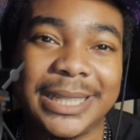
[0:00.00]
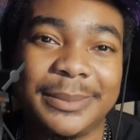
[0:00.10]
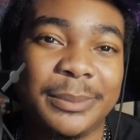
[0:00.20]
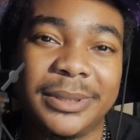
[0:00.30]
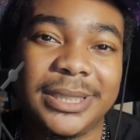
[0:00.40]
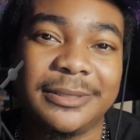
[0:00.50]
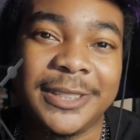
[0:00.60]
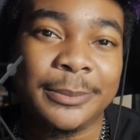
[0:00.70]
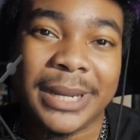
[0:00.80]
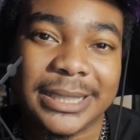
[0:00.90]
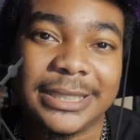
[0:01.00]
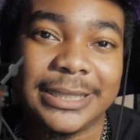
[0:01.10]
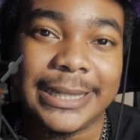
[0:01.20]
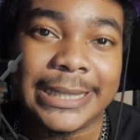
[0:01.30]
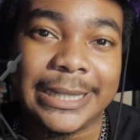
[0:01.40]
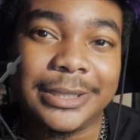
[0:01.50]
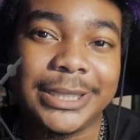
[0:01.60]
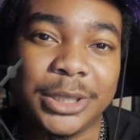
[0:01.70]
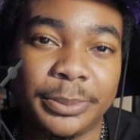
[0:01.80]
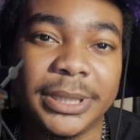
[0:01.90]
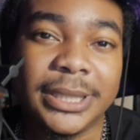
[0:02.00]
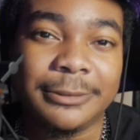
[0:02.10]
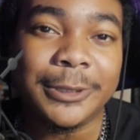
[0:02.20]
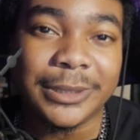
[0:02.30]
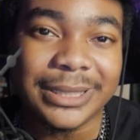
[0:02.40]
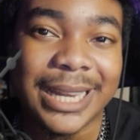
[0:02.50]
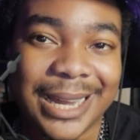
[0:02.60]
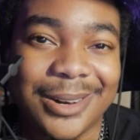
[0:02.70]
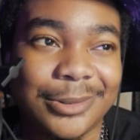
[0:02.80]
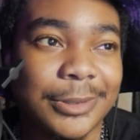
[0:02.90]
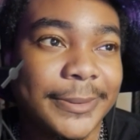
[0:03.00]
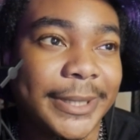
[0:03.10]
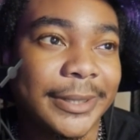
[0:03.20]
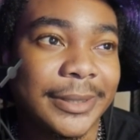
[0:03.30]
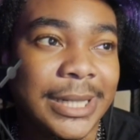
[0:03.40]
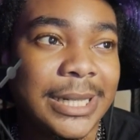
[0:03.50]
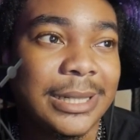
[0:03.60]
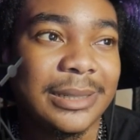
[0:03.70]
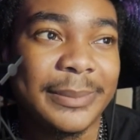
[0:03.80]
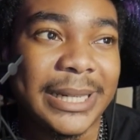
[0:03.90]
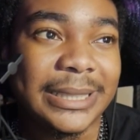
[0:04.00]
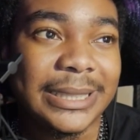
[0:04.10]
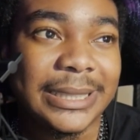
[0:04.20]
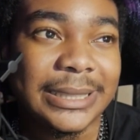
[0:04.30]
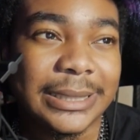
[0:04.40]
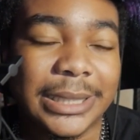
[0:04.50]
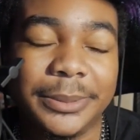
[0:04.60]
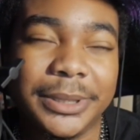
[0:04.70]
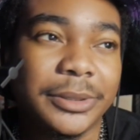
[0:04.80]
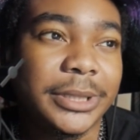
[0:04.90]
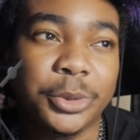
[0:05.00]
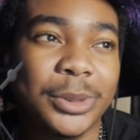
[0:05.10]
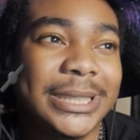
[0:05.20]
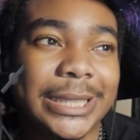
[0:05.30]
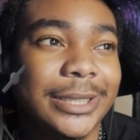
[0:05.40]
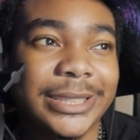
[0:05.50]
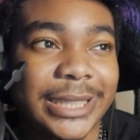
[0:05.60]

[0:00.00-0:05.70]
They've been putting in work back in the day. They are still putting in work now with their amazing W storytelling